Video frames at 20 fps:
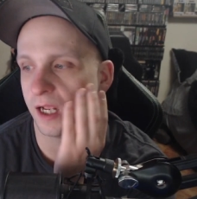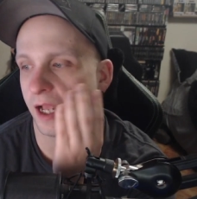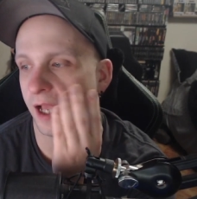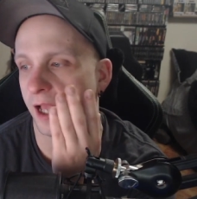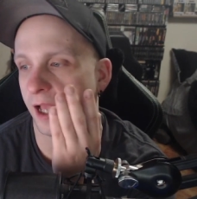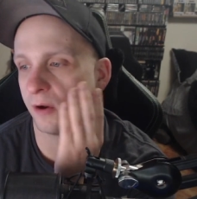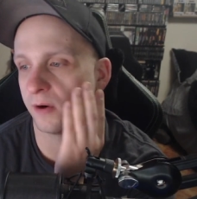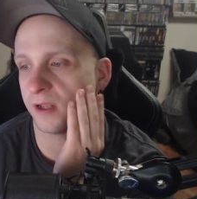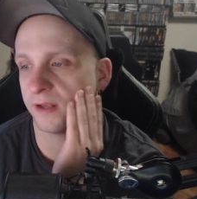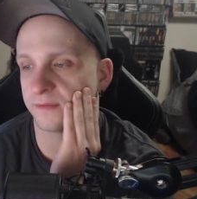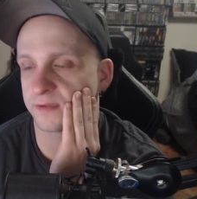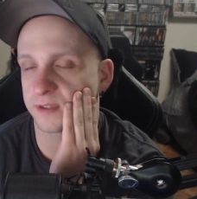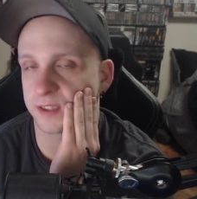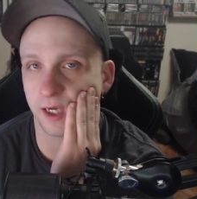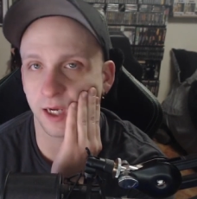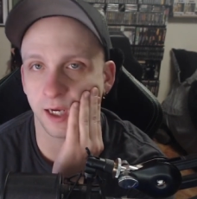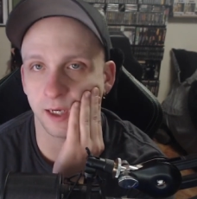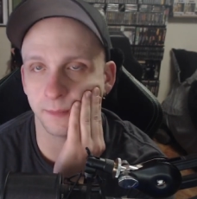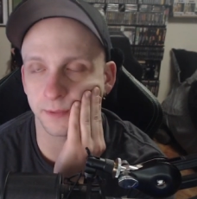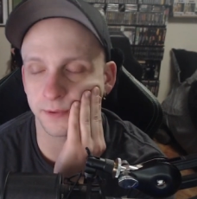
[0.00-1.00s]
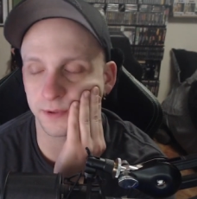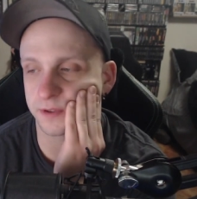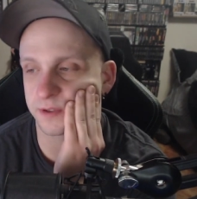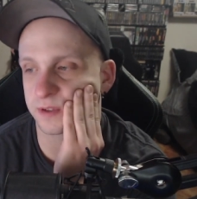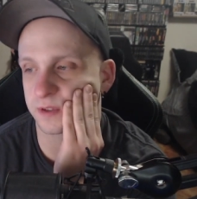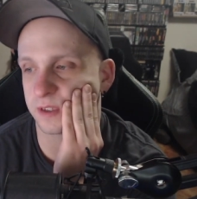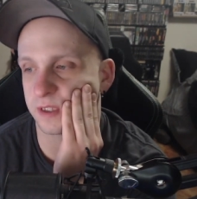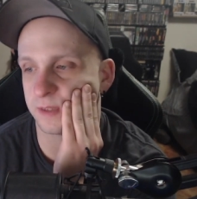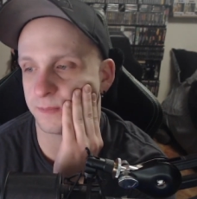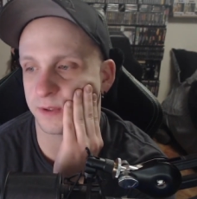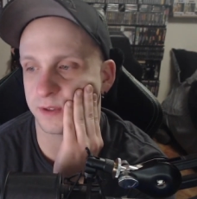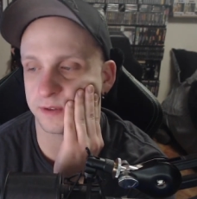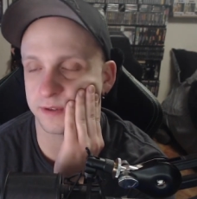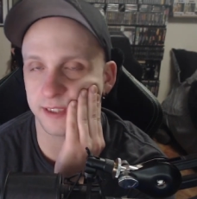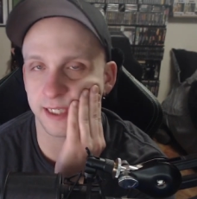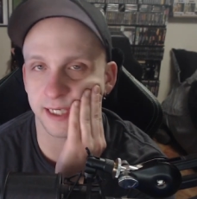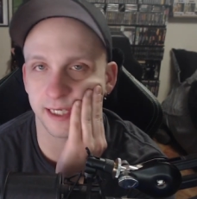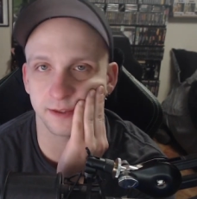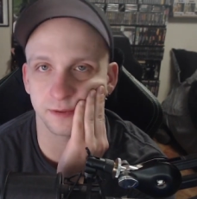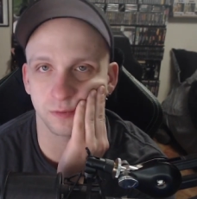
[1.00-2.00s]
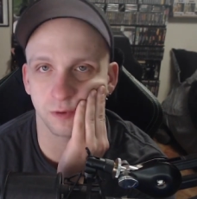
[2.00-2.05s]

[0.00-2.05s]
I don't have time, but they're sleeping 10,